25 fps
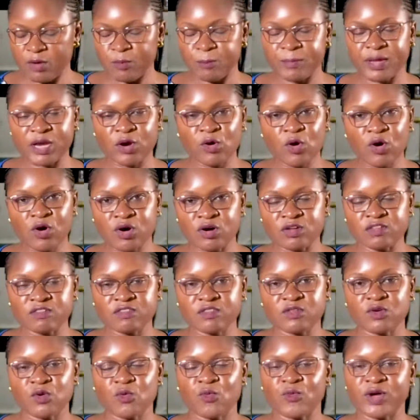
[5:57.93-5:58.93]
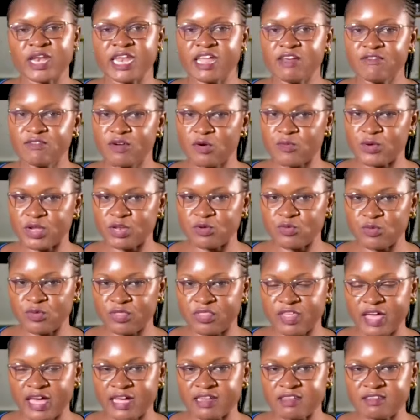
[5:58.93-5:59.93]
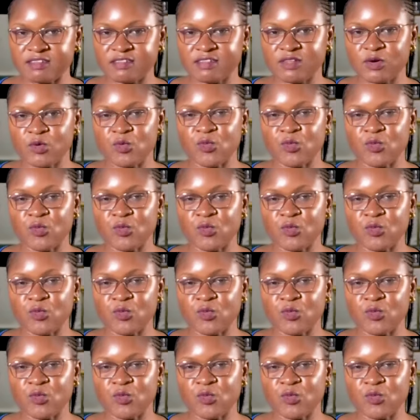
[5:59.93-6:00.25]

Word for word: because whenever we do that